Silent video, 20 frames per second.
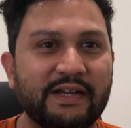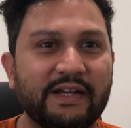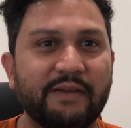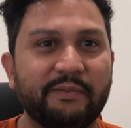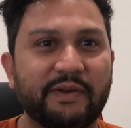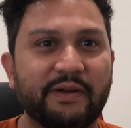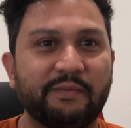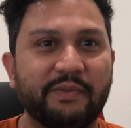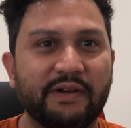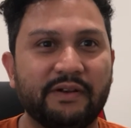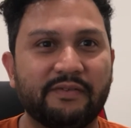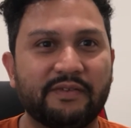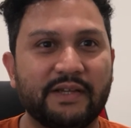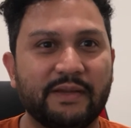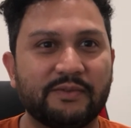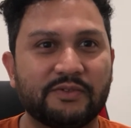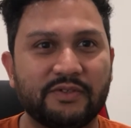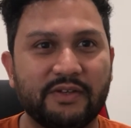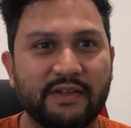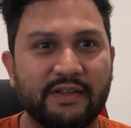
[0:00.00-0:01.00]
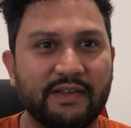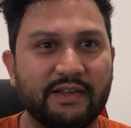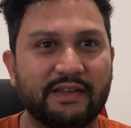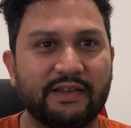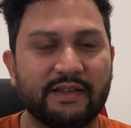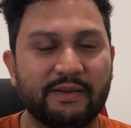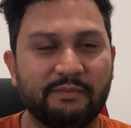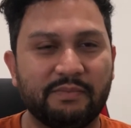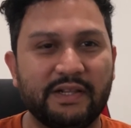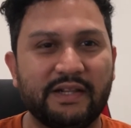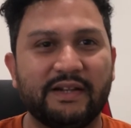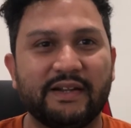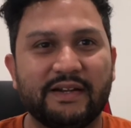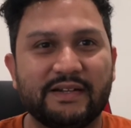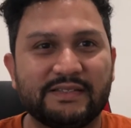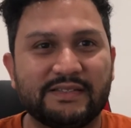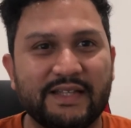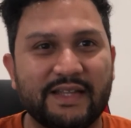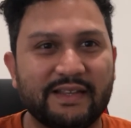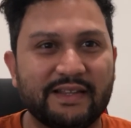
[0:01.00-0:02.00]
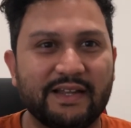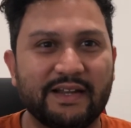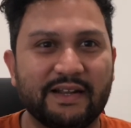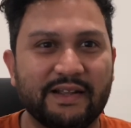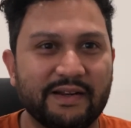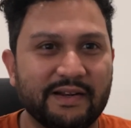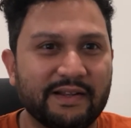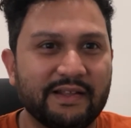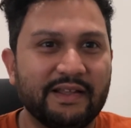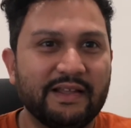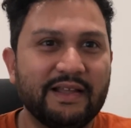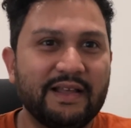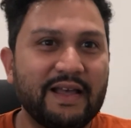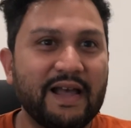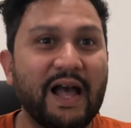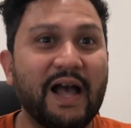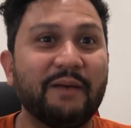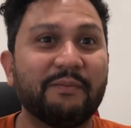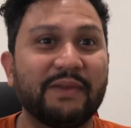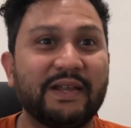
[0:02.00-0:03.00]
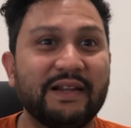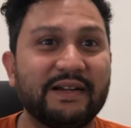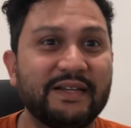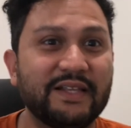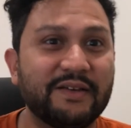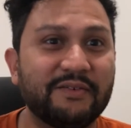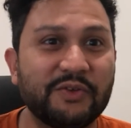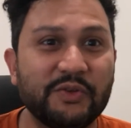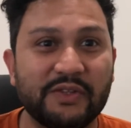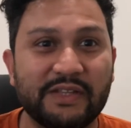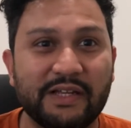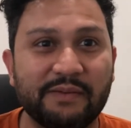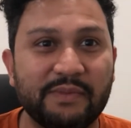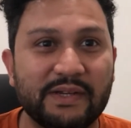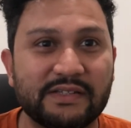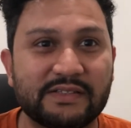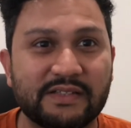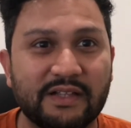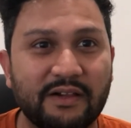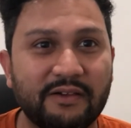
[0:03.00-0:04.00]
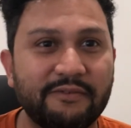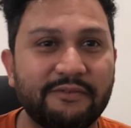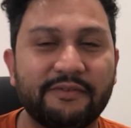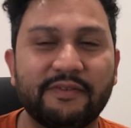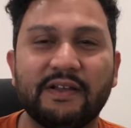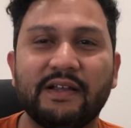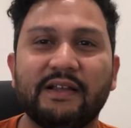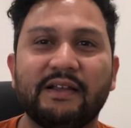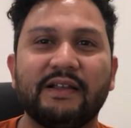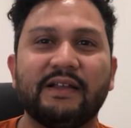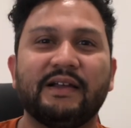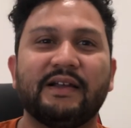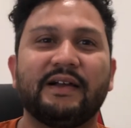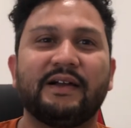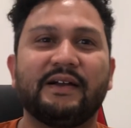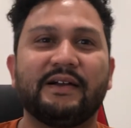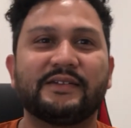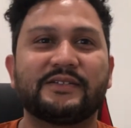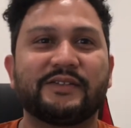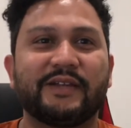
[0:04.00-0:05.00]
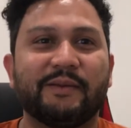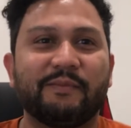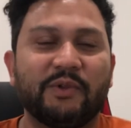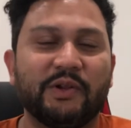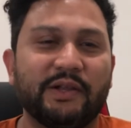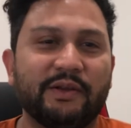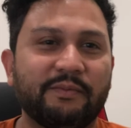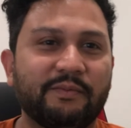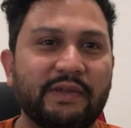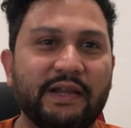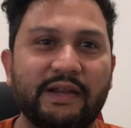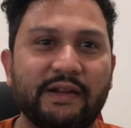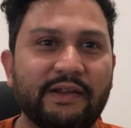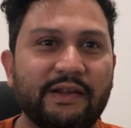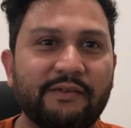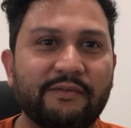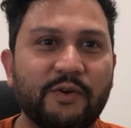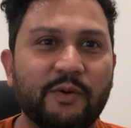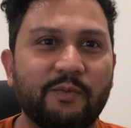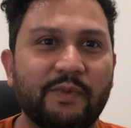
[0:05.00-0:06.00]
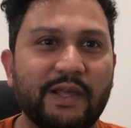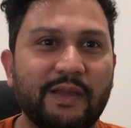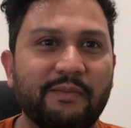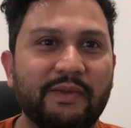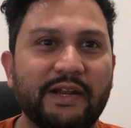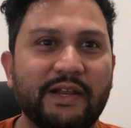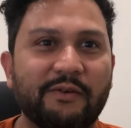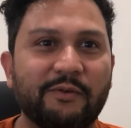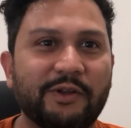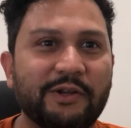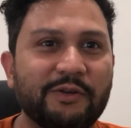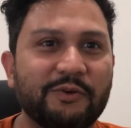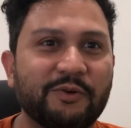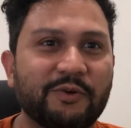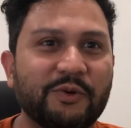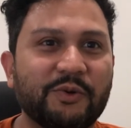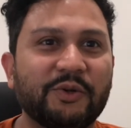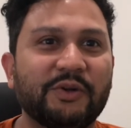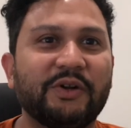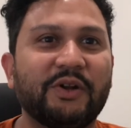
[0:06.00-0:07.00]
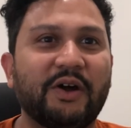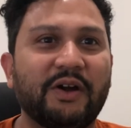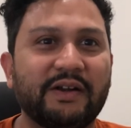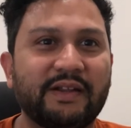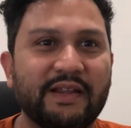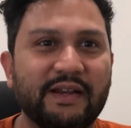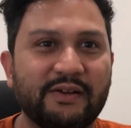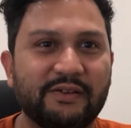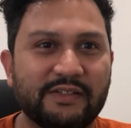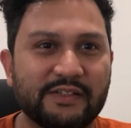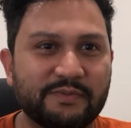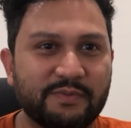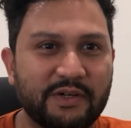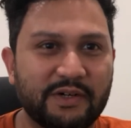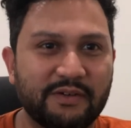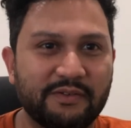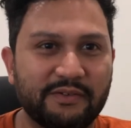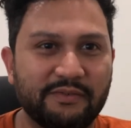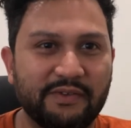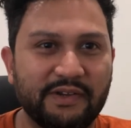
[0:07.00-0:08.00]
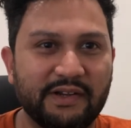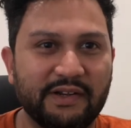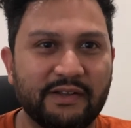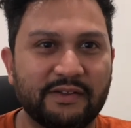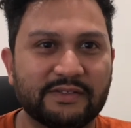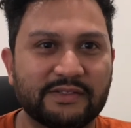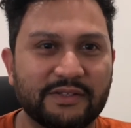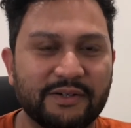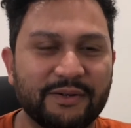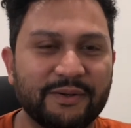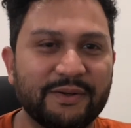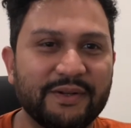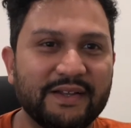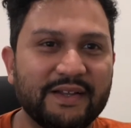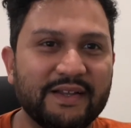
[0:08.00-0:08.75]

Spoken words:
limited period of time. So I completely understand that, and I'm guilty of doing that myself. So I won't blame anyone who could not get to this part of the video. So